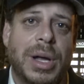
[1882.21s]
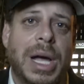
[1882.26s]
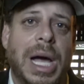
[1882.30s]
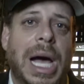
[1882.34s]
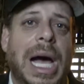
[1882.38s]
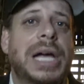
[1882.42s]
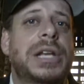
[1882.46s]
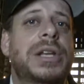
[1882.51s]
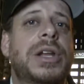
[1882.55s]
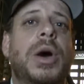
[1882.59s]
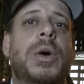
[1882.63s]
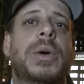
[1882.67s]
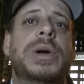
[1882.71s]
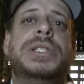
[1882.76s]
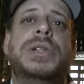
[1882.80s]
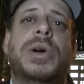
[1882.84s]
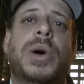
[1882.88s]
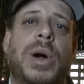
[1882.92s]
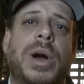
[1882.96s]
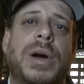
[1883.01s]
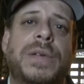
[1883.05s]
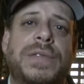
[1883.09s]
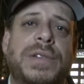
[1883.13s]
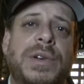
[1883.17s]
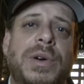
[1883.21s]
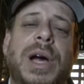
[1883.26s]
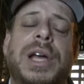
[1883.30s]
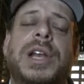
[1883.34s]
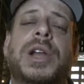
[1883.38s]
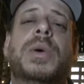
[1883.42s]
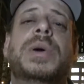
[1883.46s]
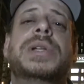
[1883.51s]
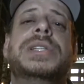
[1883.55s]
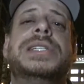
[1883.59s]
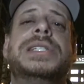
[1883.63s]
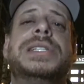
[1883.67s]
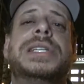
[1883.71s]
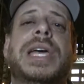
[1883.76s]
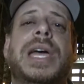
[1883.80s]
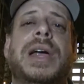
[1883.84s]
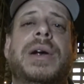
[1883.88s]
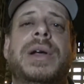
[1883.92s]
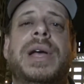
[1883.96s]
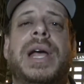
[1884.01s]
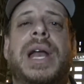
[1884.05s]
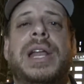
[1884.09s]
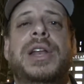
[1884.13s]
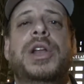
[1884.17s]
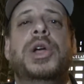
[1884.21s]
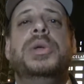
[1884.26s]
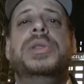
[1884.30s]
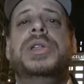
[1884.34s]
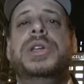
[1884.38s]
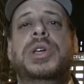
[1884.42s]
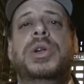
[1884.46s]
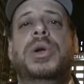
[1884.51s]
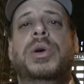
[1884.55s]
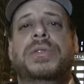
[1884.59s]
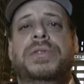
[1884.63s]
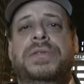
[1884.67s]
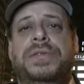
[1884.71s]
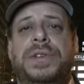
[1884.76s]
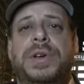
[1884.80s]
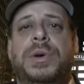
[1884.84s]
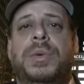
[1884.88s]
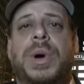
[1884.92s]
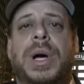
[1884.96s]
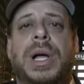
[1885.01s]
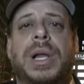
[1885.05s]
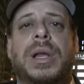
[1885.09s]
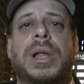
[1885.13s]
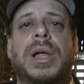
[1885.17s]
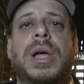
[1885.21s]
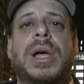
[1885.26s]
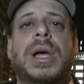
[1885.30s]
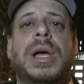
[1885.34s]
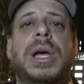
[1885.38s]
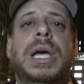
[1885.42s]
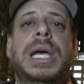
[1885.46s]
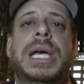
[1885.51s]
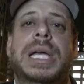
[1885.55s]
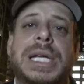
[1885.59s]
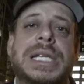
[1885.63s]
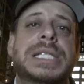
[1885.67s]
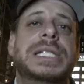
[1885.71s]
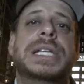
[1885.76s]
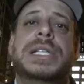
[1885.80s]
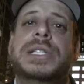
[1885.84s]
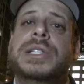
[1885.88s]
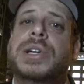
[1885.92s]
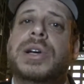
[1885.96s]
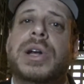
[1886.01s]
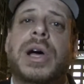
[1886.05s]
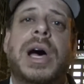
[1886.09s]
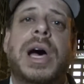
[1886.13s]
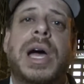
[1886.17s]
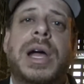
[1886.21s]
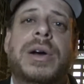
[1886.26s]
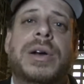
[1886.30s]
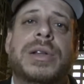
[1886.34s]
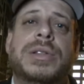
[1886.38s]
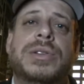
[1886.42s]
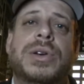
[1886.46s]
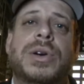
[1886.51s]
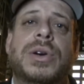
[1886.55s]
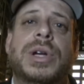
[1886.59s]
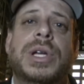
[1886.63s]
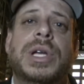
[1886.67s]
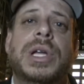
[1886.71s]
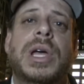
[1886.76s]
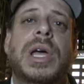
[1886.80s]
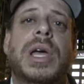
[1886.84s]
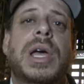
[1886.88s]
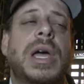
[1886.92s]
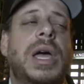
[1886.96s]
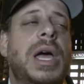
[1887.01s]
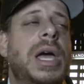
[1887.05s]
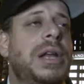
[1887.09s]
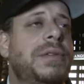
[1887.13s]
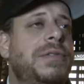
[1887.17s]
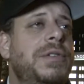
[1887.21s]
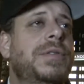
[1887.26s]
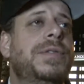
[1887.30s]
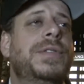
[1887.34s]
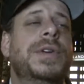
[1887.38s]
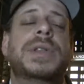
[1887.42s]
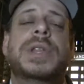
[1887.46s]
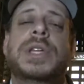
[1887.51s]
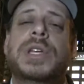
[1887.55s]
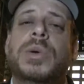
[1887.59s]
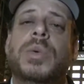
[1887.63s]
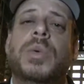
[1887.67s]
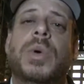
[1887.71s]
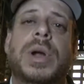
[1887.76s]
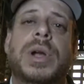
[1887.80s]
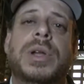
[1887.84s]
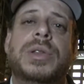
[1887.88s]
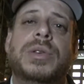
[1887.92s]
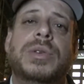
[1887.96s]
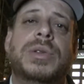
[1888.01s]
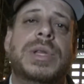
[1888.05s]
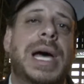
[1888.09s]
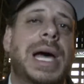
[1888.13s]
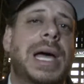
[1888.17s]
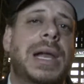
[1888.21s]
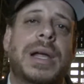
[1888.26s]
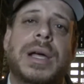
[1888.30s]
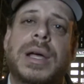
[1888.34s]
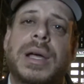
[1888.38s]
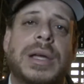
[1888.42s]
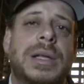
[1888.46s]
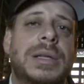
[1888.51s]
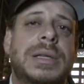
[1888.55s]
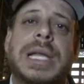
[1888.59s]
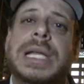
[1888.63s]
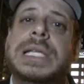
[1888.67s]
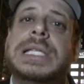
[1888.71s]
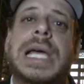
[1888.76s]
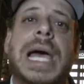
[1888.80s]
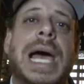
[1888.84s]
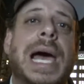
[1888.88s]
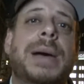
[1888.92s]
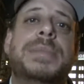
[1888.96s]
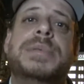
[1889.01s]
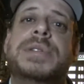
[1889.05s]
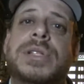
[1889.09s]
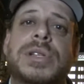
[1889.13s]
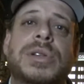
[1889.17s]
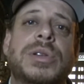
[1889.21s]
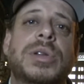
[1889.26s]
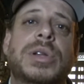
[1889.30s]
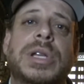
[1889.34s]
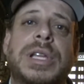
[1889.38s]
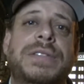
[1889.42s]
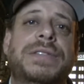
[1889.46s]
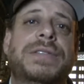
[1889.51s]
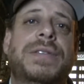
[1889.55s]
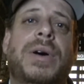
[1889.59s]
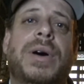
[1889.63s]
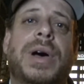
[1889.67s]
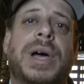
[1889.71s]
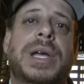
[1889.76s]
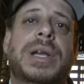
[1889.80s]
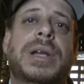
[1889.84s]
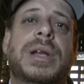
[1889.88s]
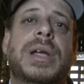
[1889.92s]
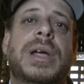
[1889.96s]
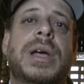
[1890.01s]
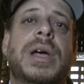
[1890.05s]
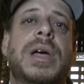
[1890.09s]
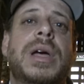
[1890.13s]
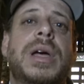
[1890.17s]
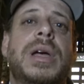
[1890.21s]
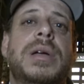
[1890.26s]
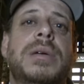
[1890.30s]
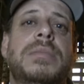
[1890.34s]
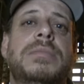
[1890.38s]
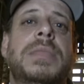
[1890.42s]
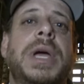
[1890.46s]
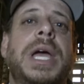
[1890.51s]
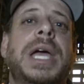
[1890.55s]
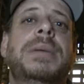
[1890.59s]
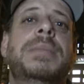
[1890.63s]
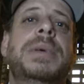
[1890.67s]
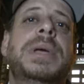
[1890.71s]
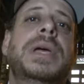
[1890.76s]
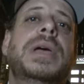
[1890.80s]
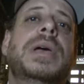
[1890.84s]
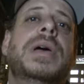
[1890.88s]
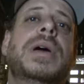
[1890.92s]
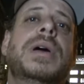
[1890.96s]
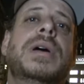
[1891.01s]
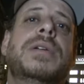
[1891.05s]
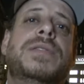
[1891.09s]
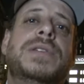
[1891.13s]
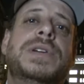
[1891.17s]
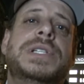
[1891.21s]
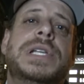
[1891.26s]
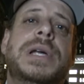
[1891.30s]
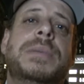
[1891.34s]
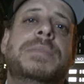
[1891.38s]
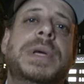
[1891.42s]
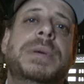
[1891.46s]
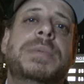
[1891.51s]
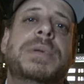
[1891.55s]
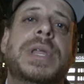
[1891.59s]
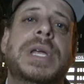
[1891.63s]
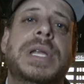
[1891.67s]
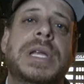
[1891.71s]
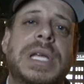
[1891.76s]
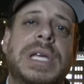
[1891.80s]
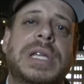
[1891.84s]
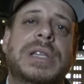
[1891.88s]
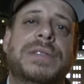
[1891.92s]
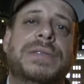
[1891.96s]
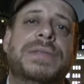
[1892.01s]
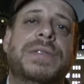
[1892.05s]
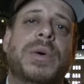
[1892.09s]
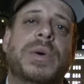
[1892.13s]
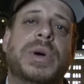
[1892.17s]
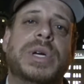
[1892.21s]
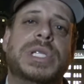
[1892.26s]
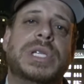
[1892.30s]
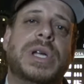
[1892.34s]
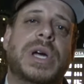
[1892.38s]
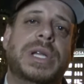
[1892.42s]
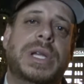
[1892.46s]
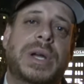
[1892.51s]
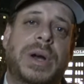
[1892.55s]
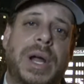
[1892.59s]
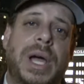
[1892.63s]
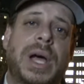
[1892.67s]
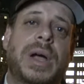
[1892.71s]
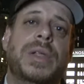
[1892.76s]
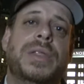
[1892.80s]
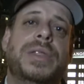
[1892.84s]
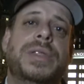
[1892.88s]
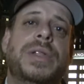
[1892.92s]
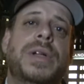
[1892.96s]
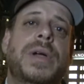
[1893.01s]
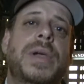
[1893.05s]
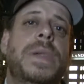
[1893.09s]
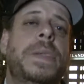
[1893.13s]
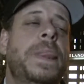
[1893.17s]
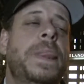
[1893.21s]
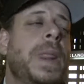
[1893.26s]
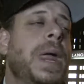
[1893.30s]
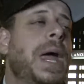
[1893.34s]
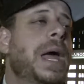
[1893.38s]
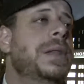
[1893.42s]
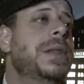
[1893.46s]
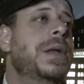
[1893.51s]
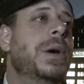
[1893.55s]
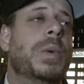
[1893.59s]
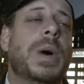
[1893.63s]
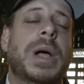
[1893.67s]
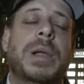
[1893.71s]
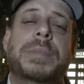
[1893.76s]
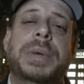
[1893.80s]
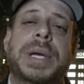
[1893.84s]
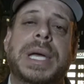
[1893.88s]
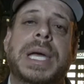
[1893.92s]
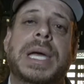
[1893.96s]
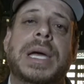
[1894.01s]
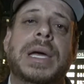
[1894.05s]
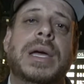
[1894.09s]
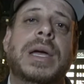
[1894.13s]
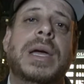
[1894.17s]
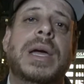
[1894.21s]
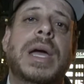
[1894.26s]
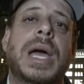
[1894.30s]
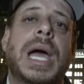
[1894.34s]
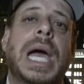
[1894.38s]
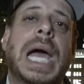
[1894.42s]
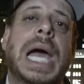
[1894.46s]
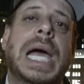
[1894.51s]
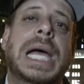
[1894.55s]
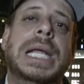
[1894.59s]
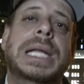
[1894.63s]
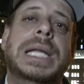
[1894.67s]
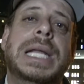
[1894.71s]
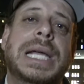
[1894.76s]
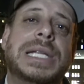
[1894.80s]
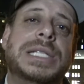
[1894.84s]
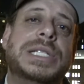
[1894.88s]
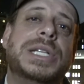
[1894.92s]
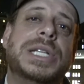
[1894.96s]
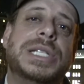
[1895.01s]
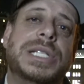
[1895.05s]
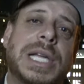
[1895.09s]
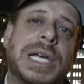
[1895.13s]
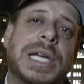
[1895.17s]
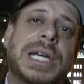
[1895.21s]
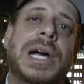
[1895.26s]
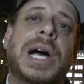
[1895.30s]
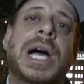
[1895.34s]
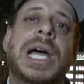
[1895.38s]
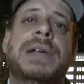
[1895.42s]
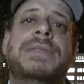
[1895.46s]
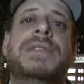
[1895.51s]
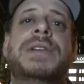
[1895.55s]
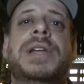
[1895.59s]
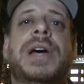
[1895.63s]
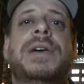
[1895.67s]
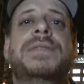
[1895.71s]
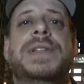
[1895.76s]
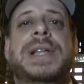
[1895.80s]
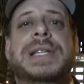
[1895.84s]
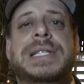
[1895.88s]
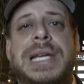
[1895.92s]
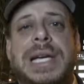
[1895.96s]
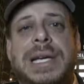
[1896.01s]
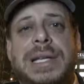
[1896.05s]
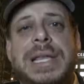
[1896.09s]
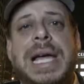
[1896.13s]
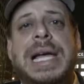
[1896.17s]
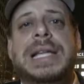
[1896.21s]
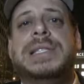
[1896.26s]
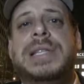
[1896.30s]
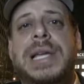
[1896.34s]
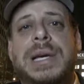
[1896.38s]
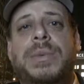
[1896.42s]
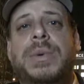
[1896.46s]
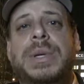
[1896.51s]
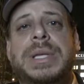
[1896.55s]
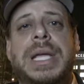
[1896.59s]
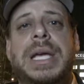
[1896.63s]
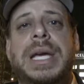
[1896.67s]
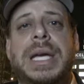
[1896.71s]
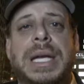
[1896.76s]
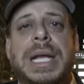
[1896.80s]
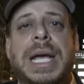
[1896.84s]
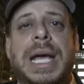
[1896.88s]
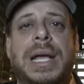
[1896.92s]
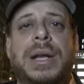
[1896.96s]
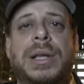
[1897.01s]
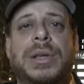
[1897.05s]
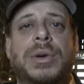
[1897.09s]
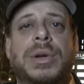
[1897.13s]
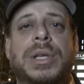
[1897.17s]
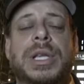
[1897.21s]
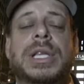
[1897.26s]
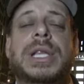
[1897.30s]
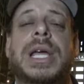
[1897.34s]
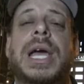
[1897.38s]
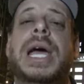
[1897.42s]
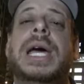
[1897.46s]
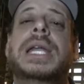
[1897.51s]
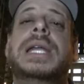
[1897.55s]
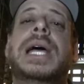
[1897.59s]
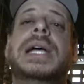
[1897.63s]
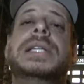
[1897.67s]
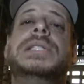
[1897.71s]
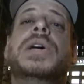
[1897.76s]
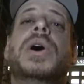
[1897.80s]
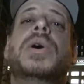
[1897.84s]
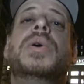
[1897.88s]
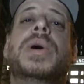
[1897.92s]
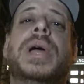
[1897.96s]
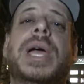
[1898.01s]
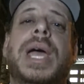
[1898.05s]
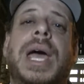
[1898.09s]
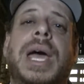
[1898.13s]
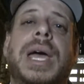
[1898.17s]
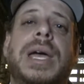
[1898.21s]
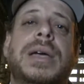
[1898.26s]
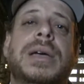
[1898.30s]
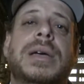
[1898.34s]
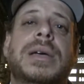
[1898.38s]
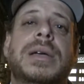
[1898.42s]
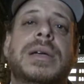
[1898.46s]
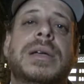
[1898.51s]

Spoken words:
I know it's hard for you, I know it's scary, and I know that you don't feel well. It is easier to hire an attorney, and if you feel that you want to do that, that's absolutely fine. Maybe for some people they need to focus on their health and their well-being, and that's just like kind of enough. That's like what they can handle during the day, and that's okay.